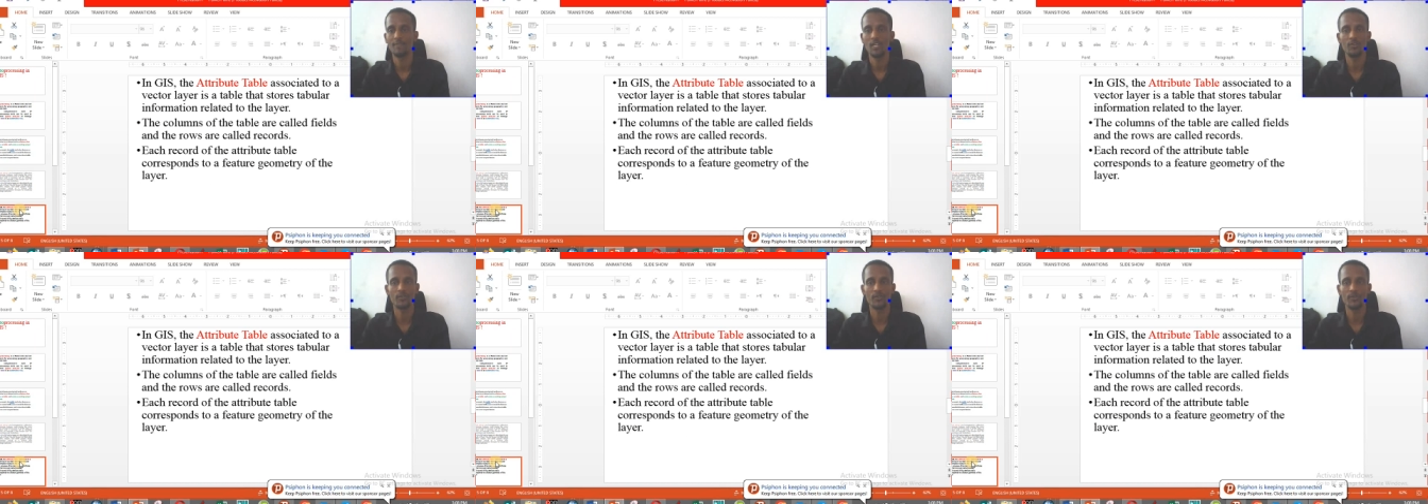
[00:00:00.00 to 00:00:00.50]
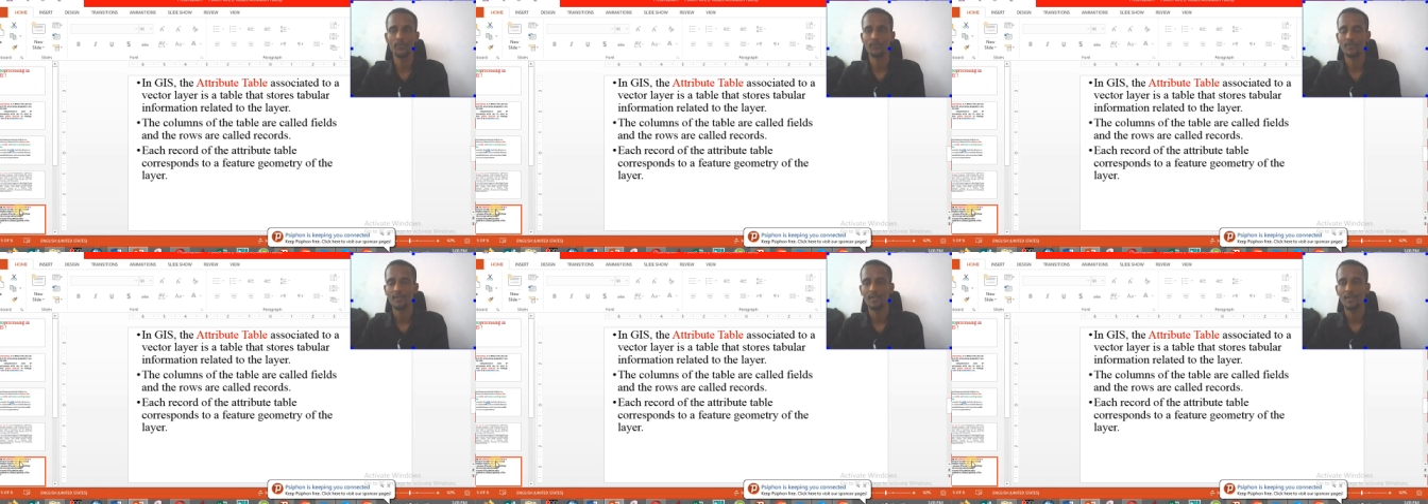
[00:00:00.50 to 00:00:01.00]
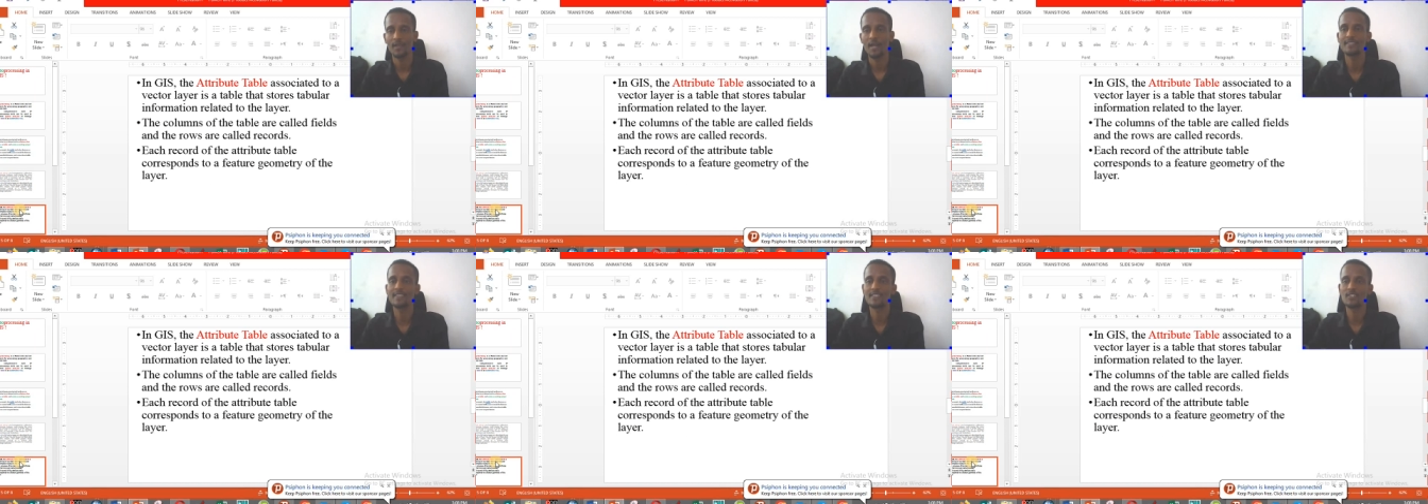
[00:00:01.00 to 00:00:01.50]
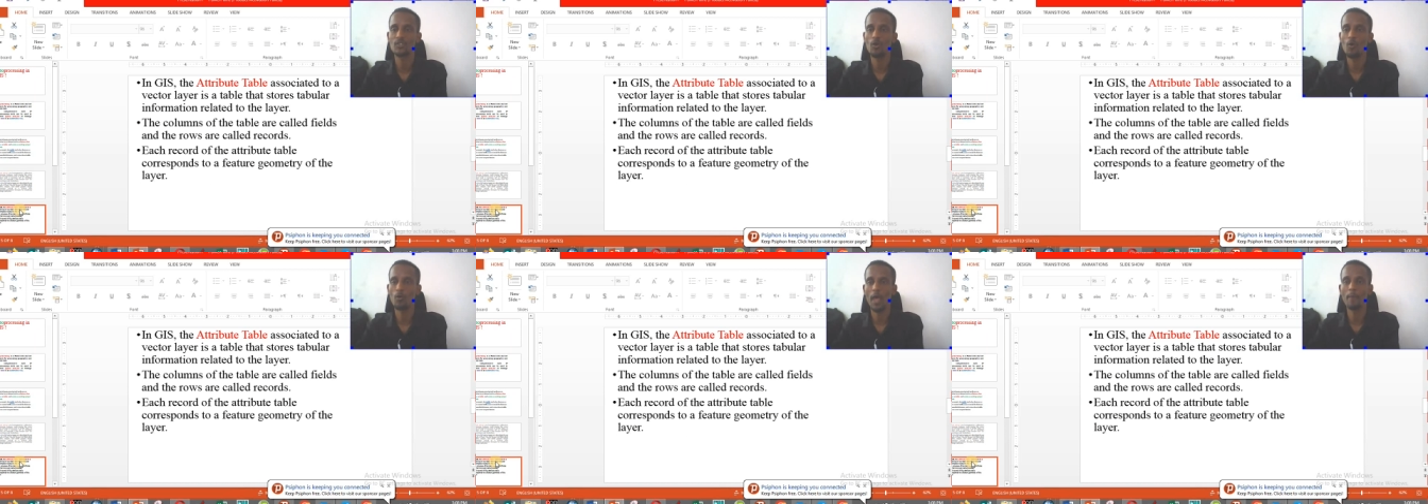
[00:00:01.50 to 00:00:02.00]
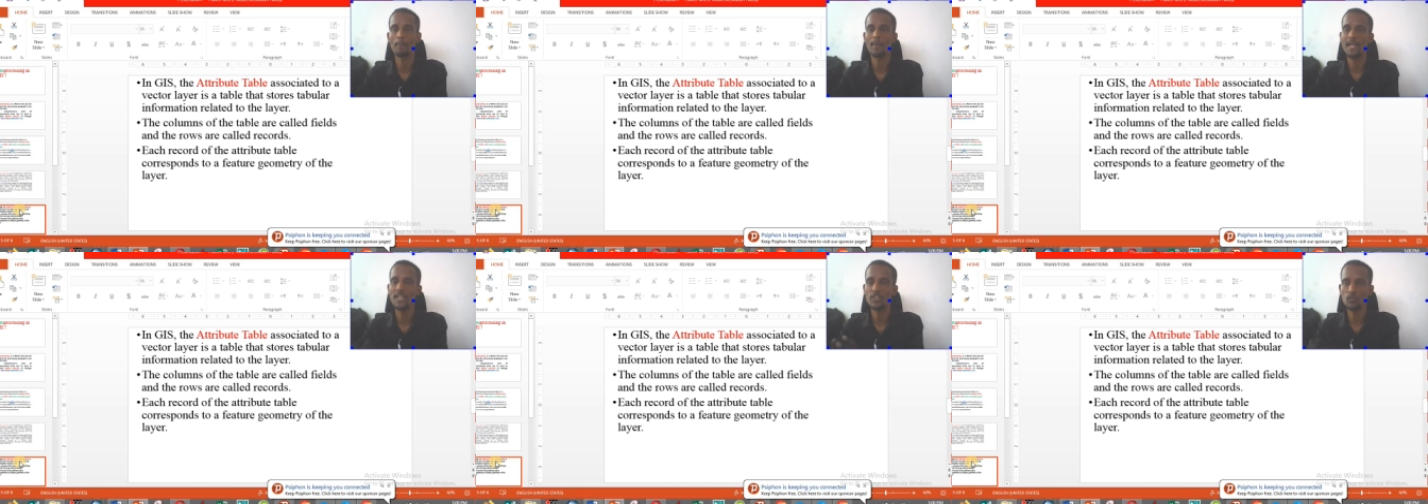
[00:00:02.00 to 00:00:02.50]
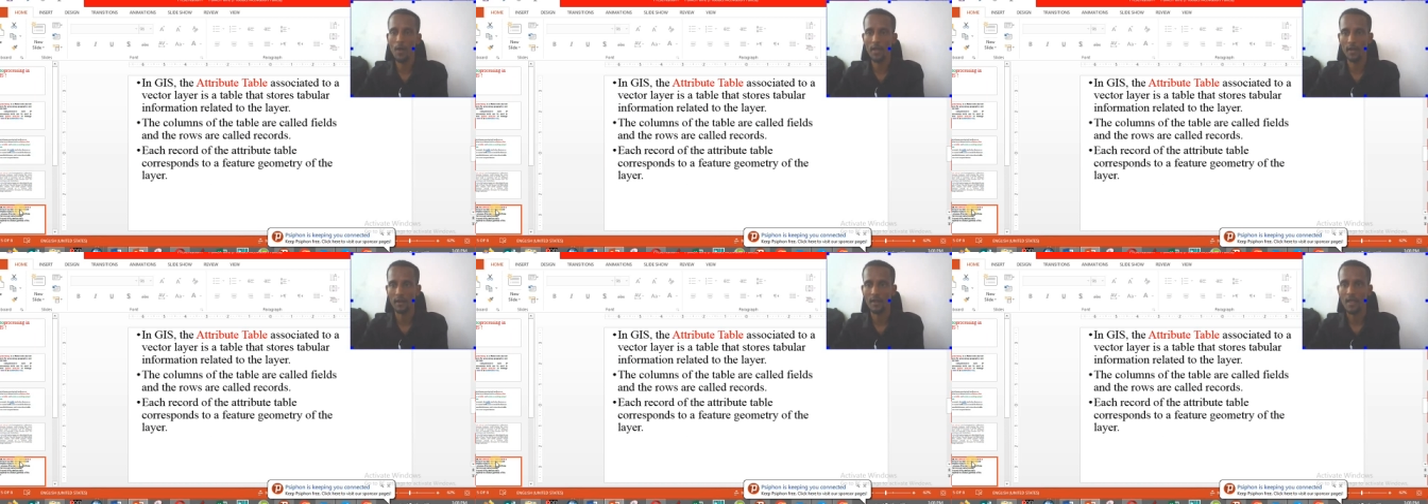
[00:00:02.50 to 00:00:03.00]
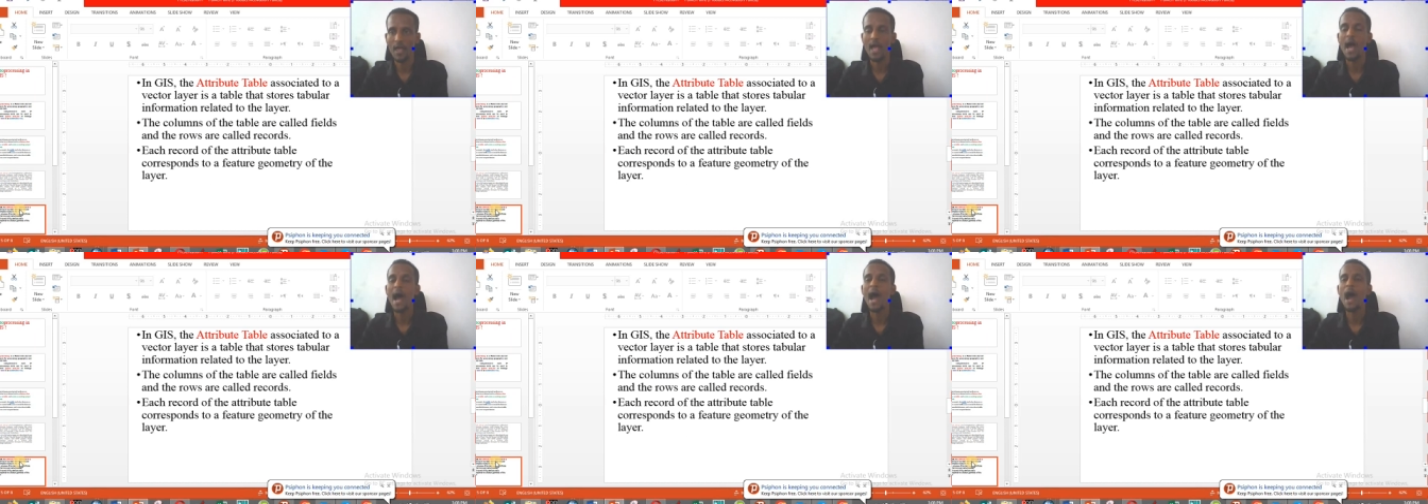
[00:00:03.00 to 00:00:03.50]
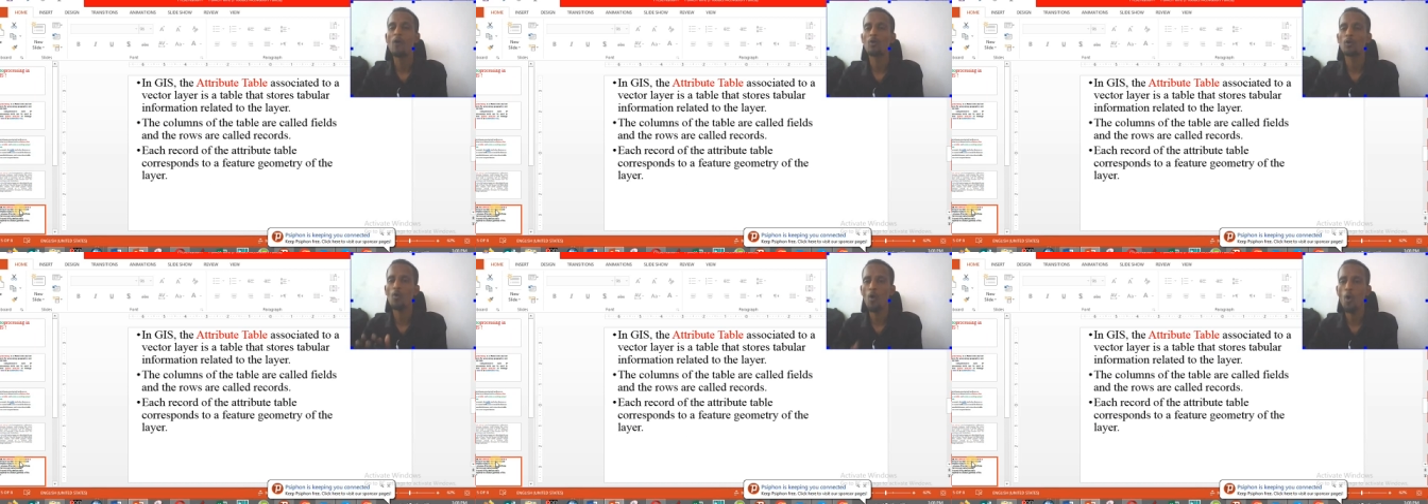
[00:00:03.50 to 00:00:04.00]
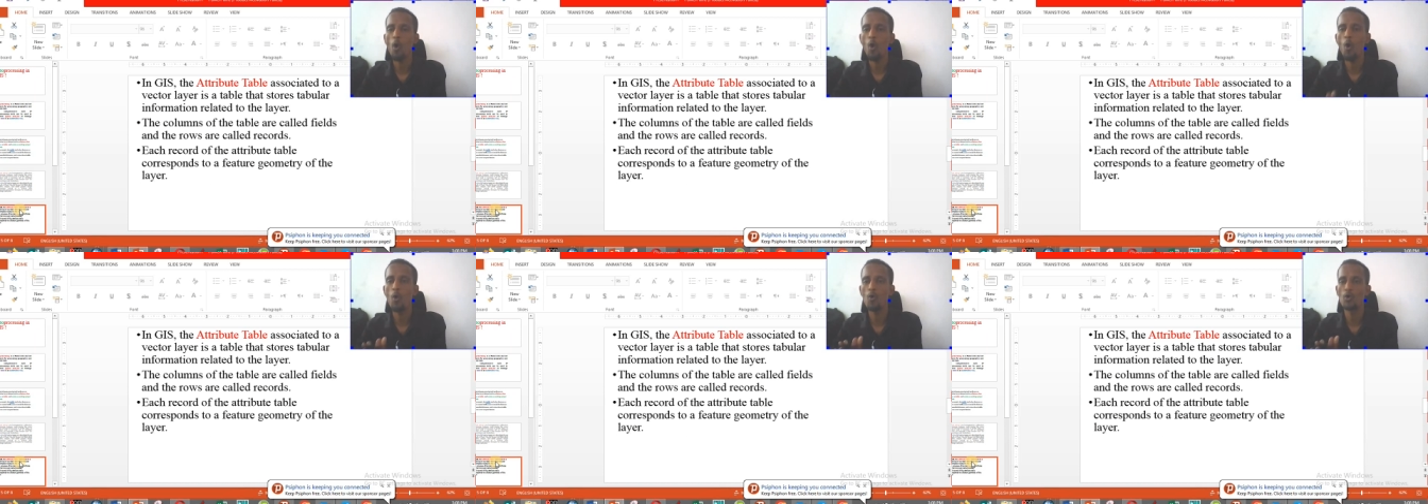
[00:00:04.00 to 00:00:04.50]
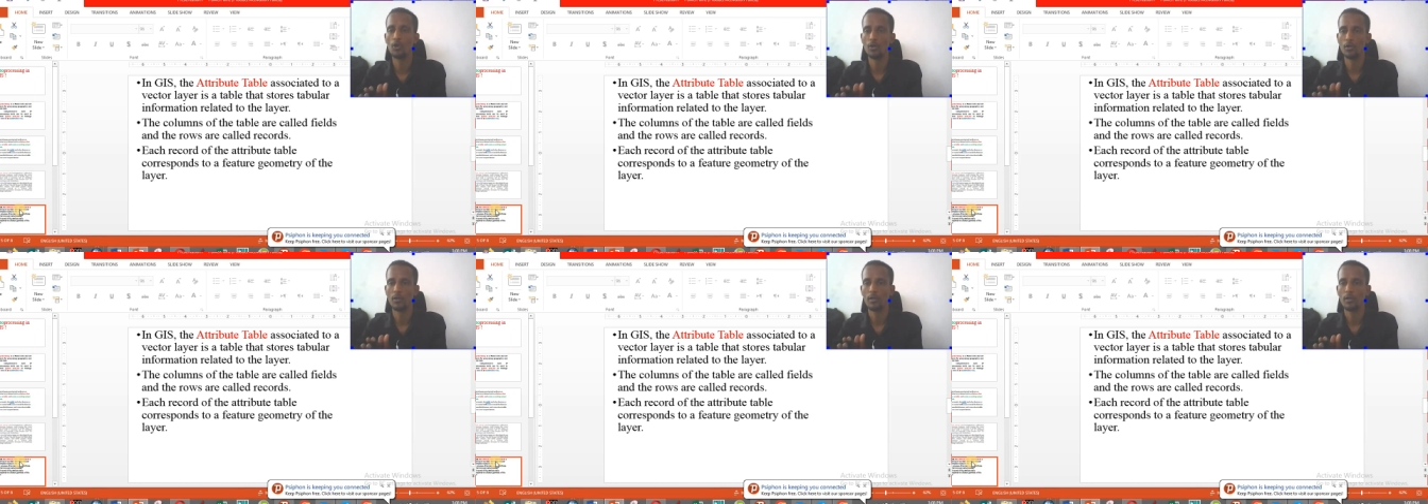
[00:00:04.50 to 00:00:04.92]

Look, it is a store, a place where our all